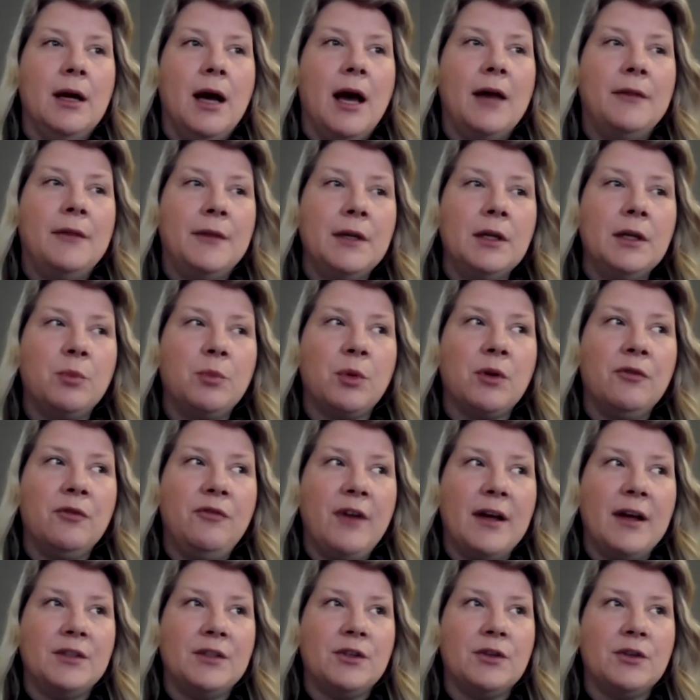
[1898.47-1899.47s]
I think
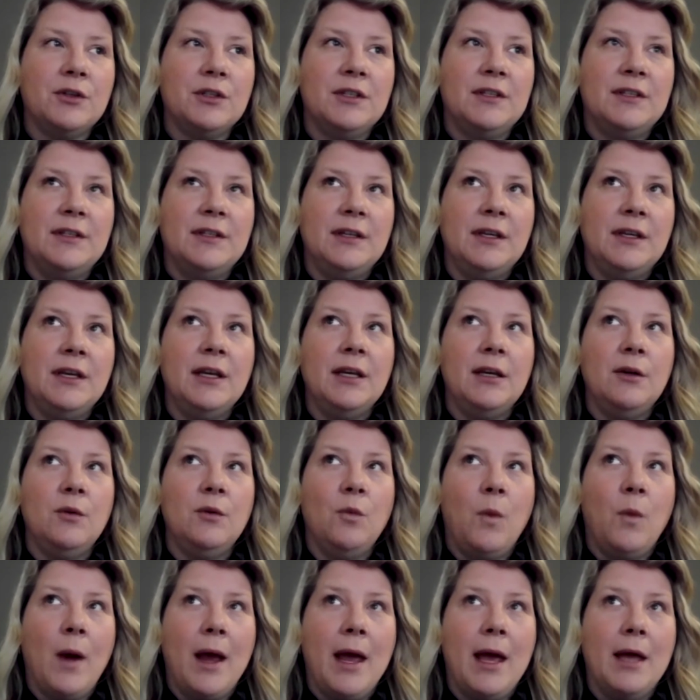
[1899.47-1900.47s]
professors see
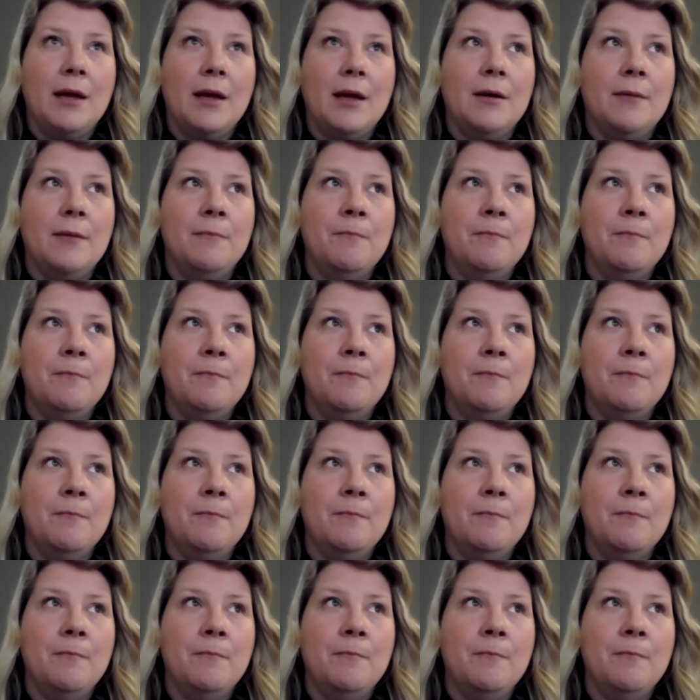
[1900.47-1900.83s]
when